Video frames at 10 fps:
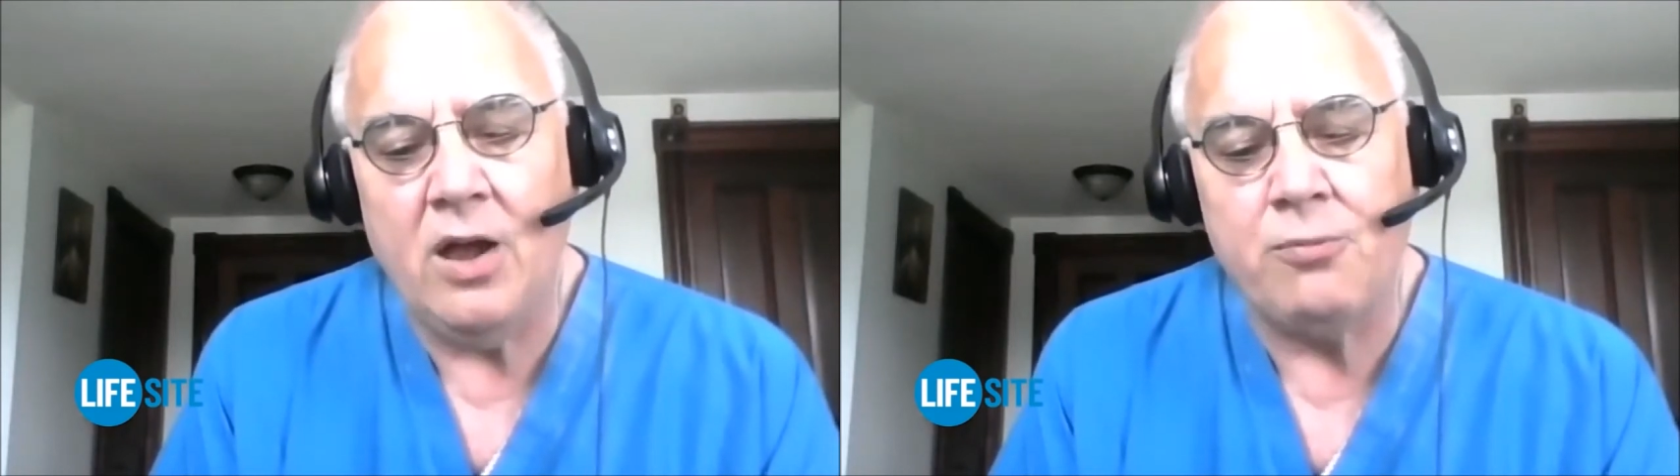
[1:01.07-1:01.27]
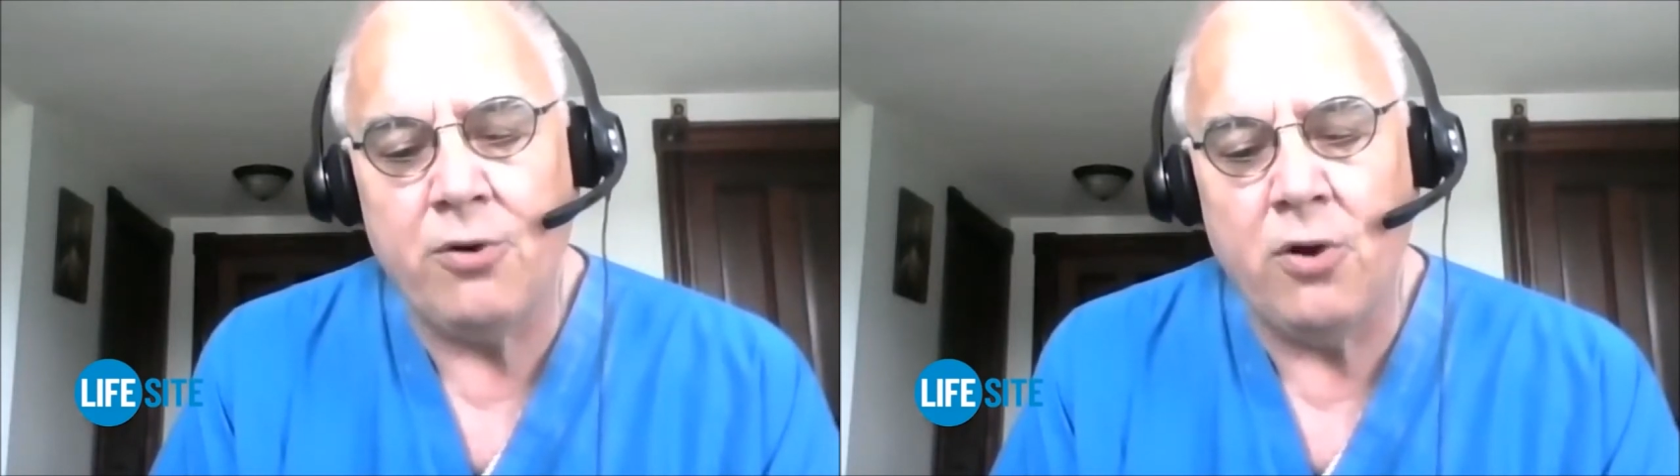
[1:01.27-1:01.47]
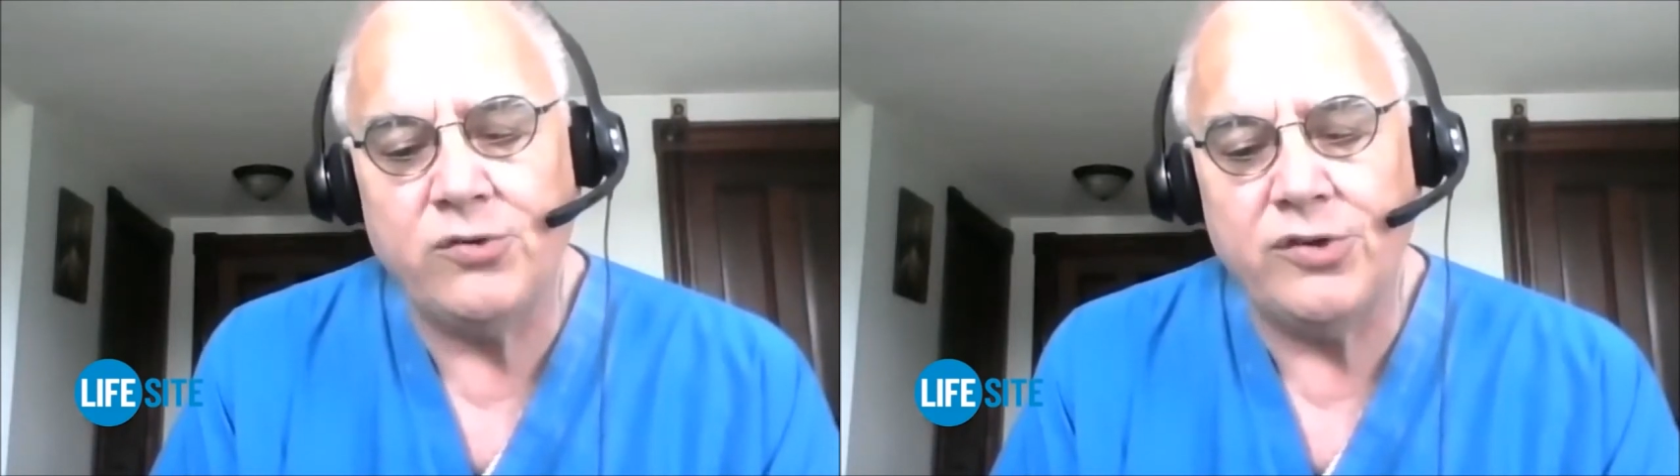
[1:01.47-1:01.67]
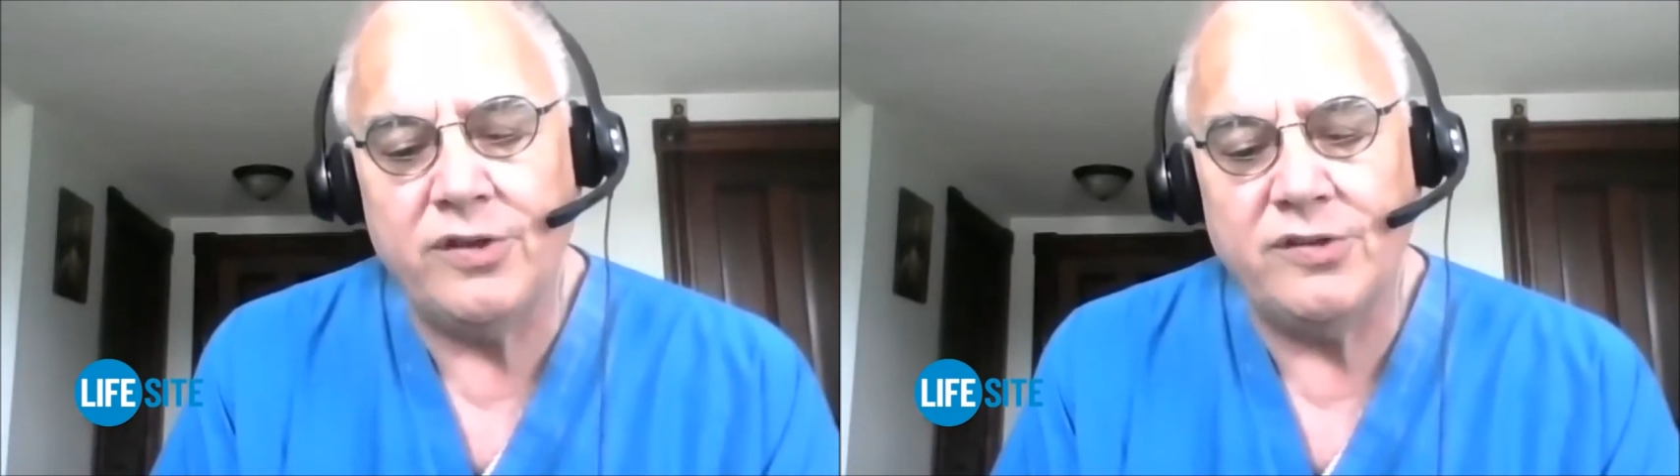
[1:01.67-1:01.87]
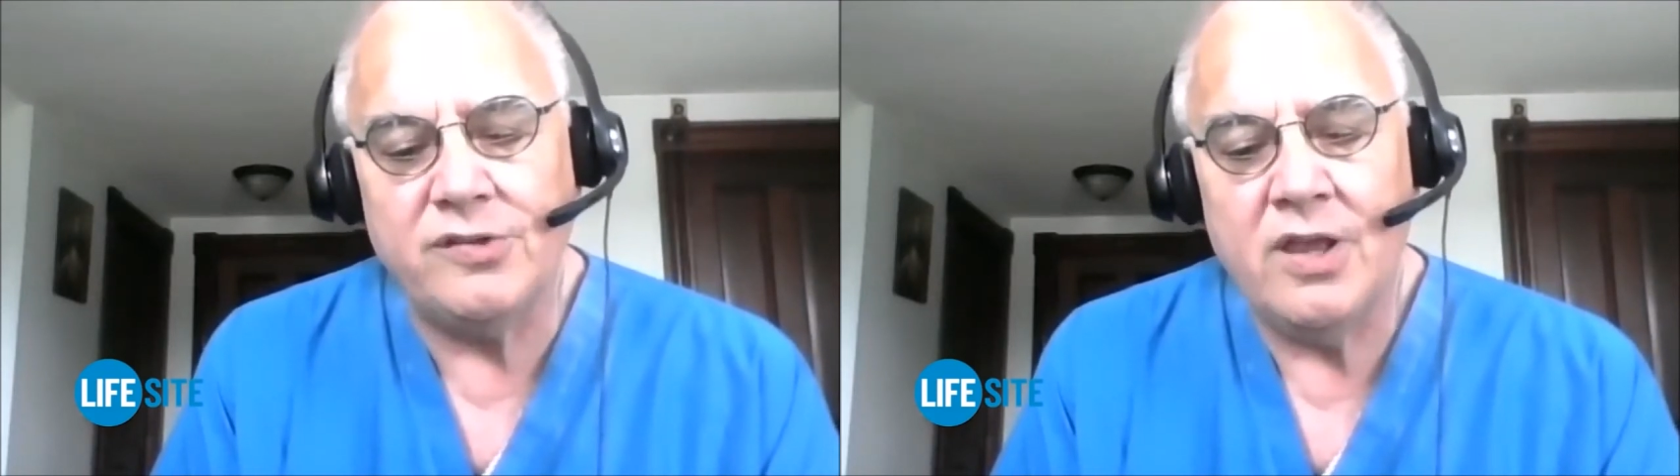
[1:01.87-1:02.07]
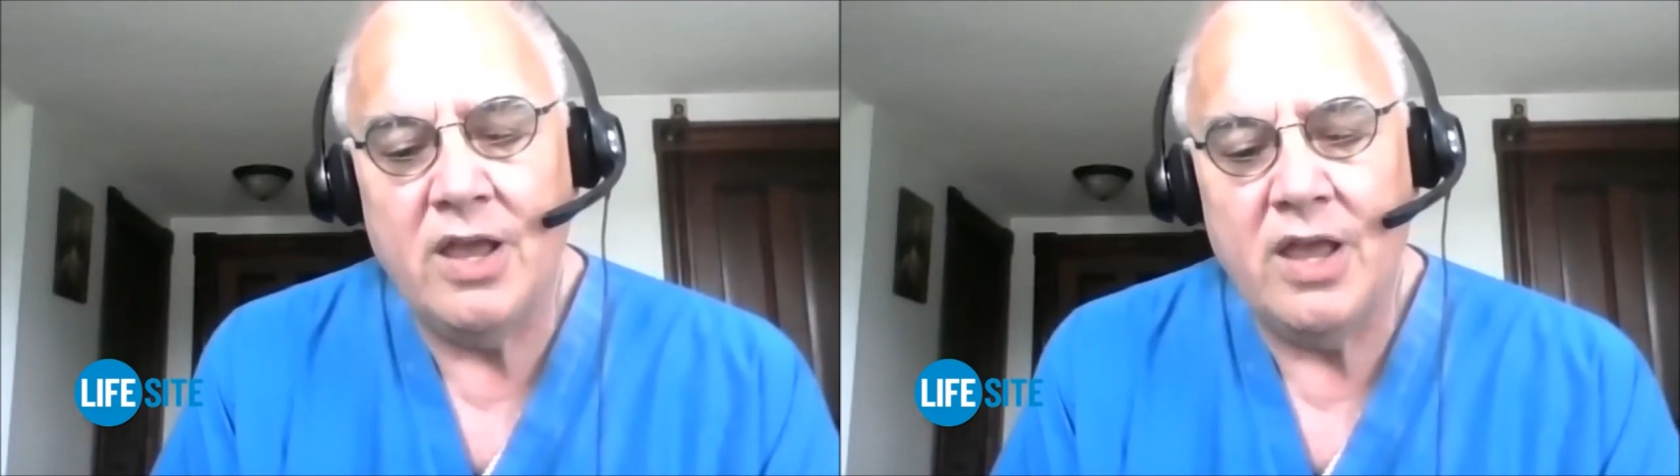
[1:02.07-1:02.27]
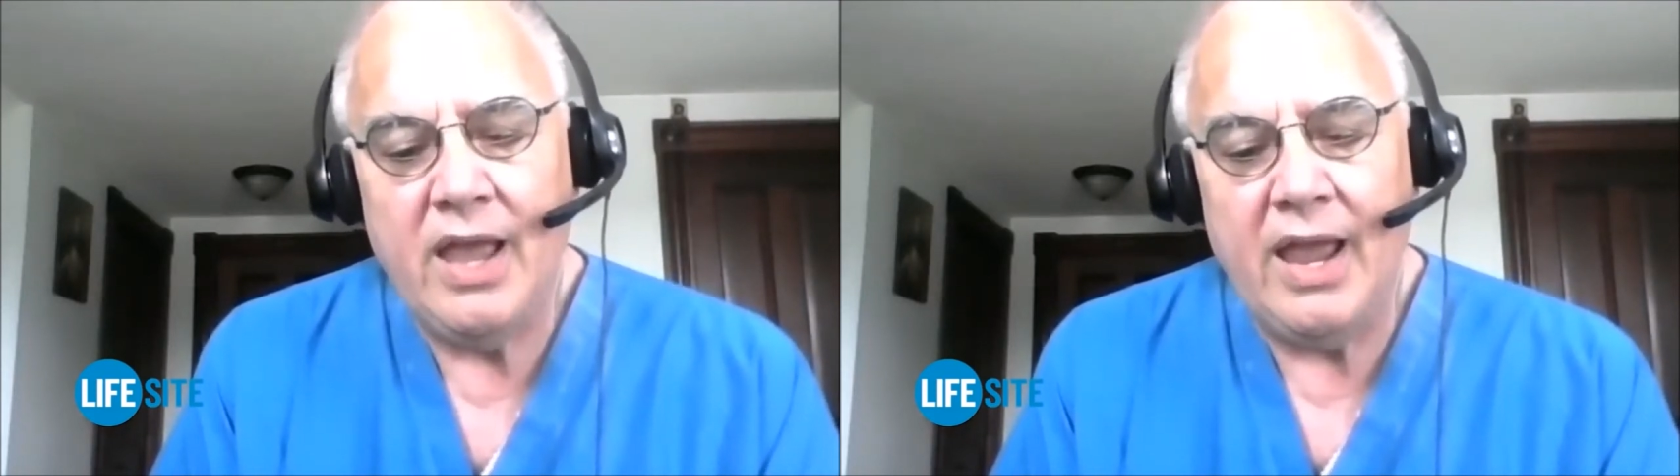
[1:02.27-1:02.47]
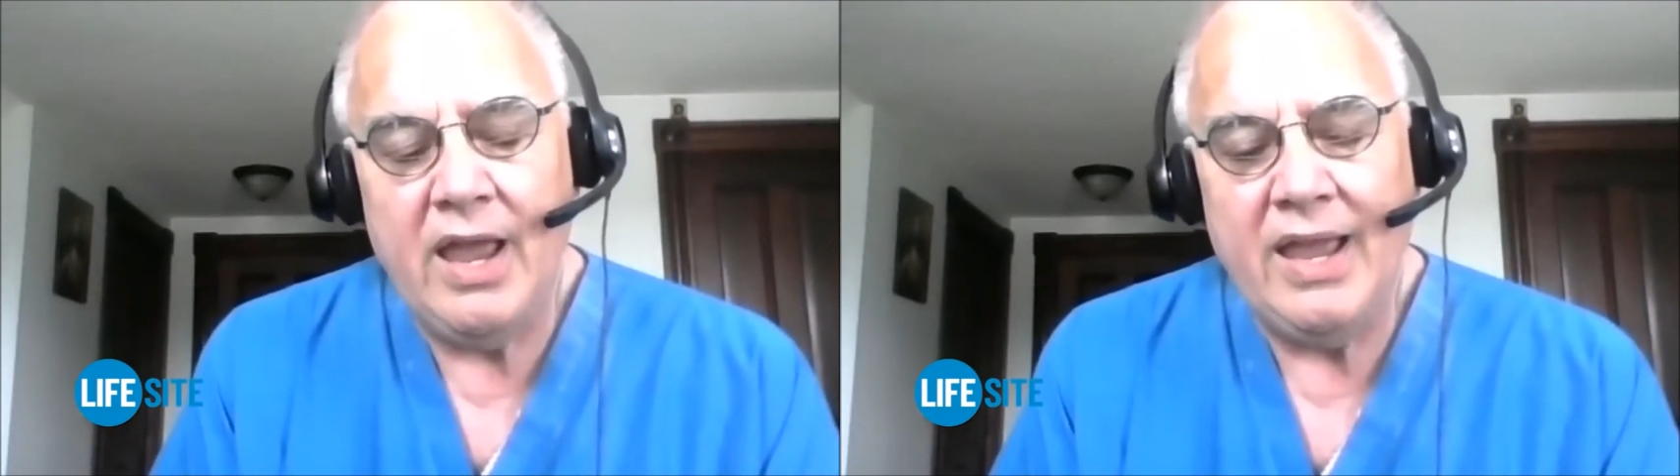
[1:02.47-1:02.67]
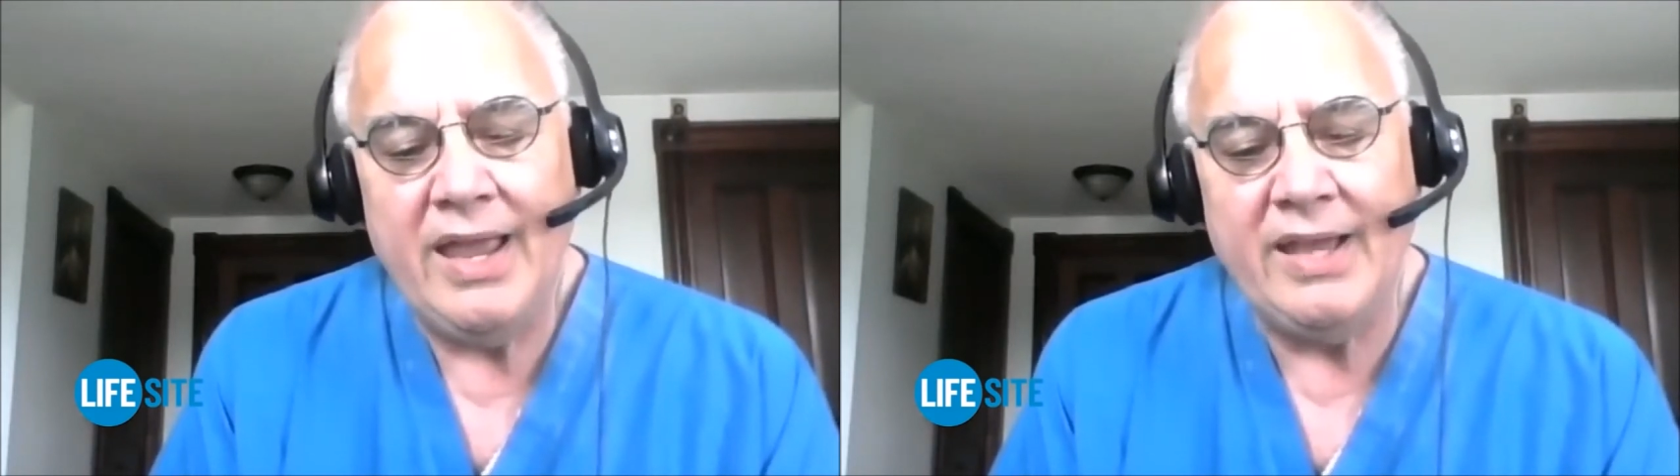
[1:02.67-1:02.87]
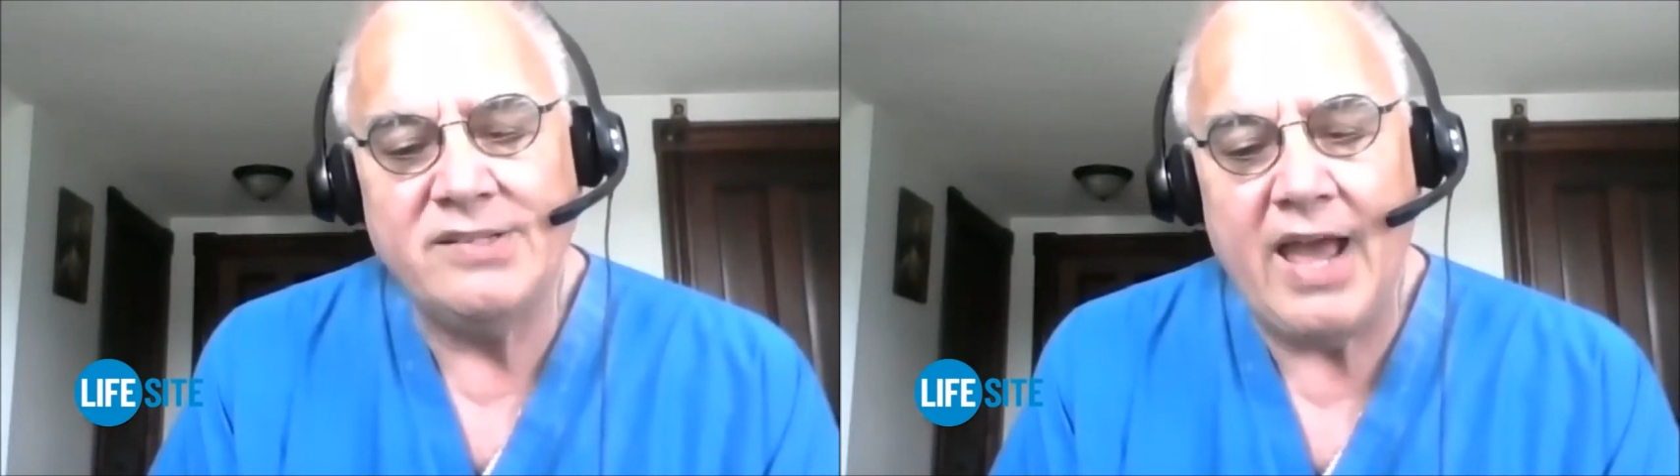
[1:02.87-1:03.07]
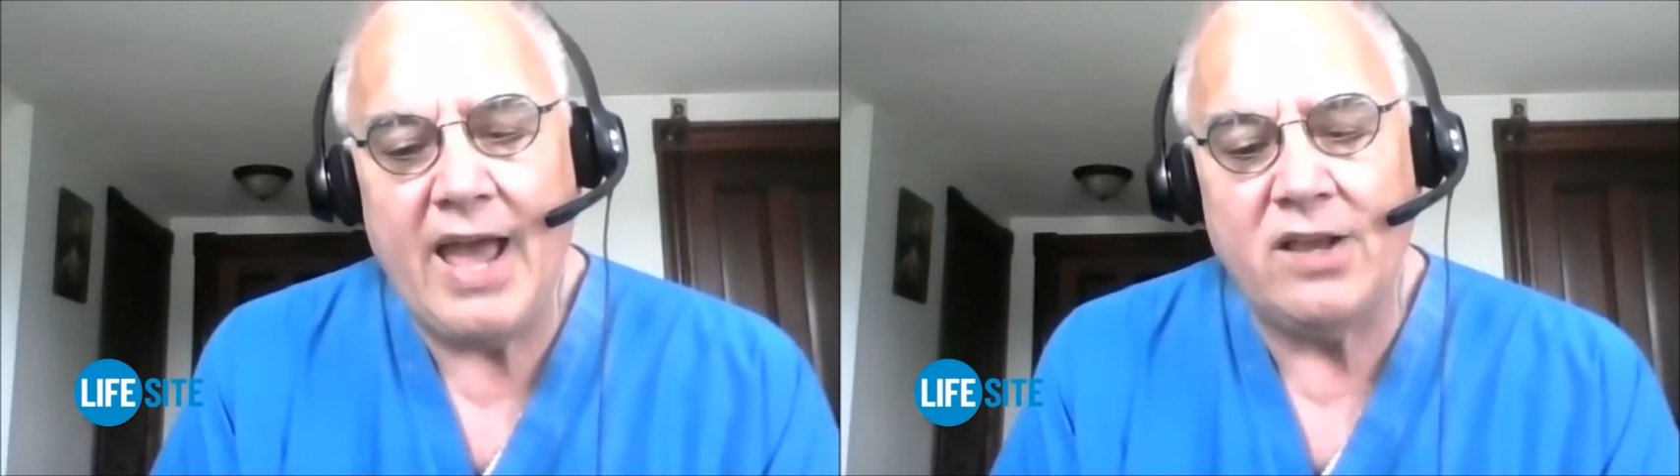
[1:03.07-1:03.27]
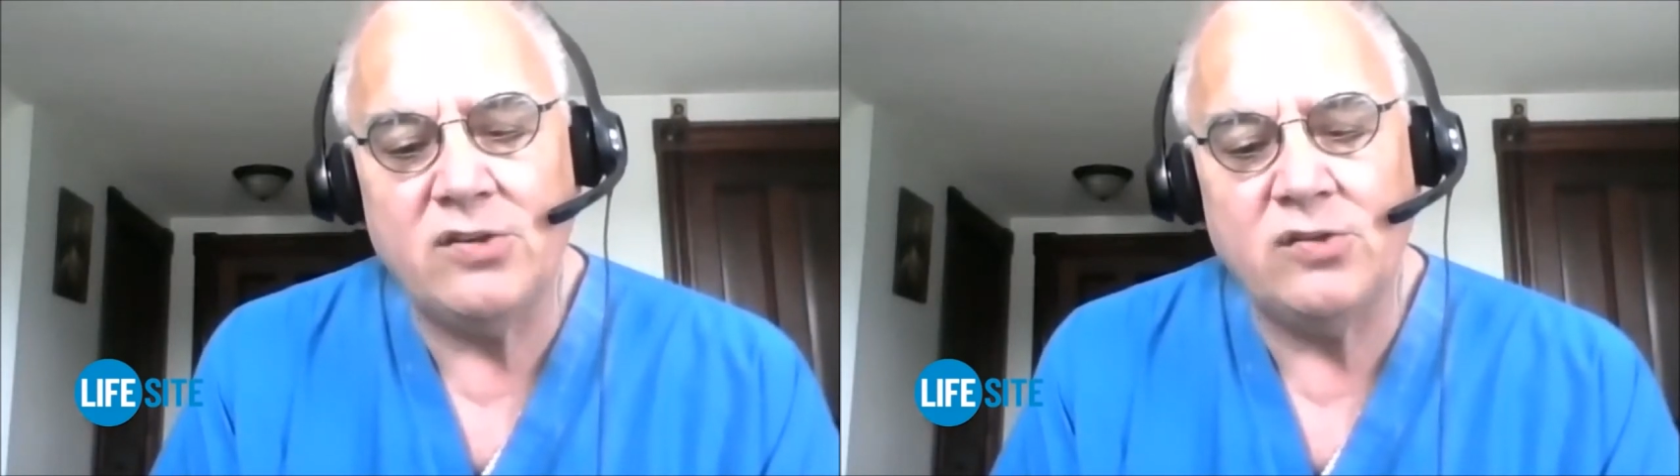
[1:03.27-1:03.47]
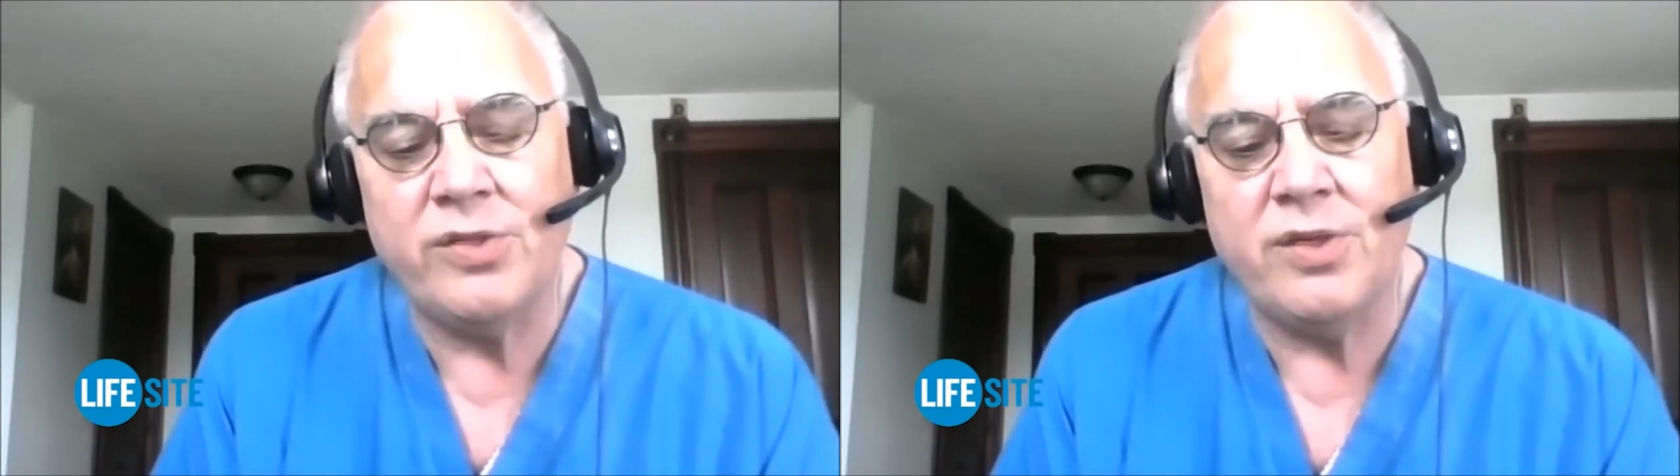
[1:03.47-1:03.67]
approaches, he attacks with a